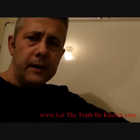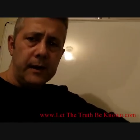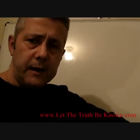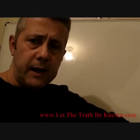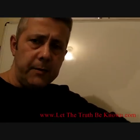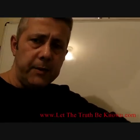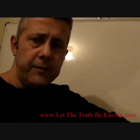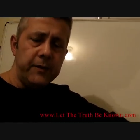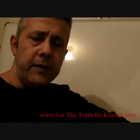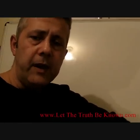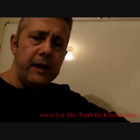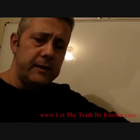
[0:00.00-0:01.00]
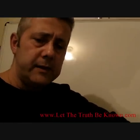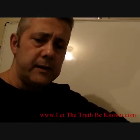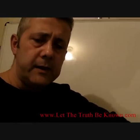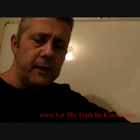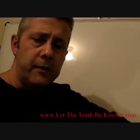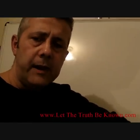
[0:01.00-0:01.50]
A couple of nights
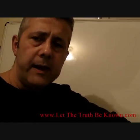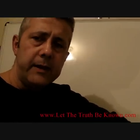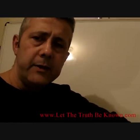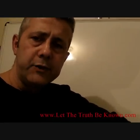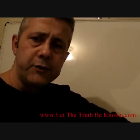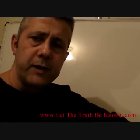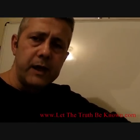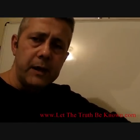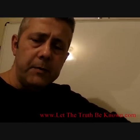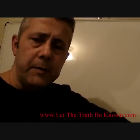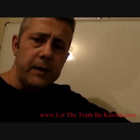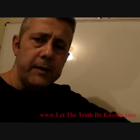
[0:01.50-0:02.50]
ago I had a dream